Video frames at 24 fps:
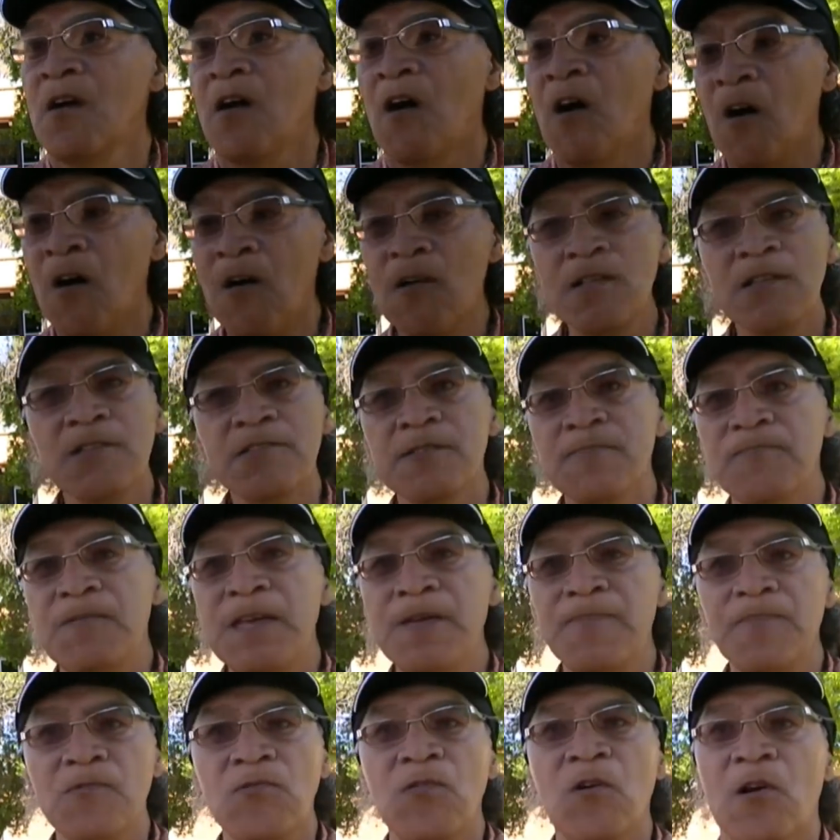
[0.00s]
All of the
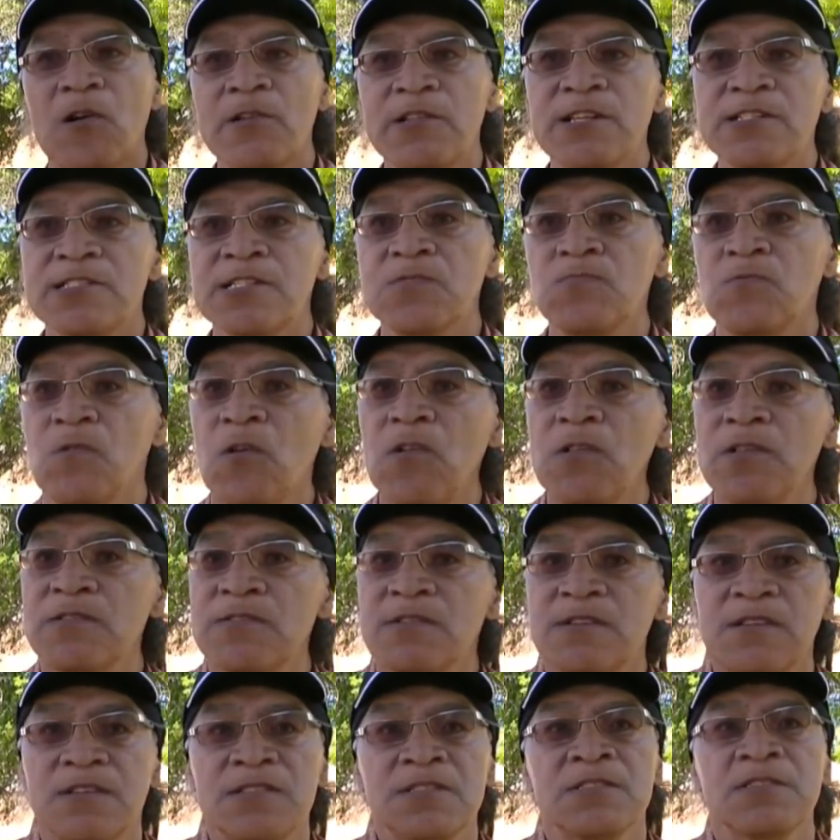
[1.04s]
people who are disenrolling
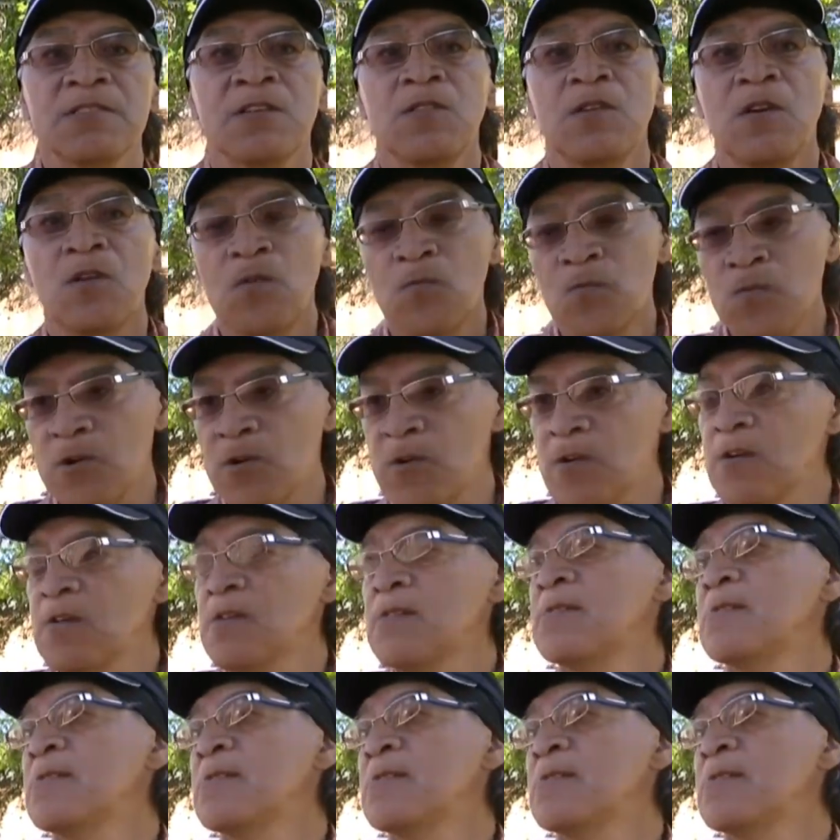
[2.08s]
us were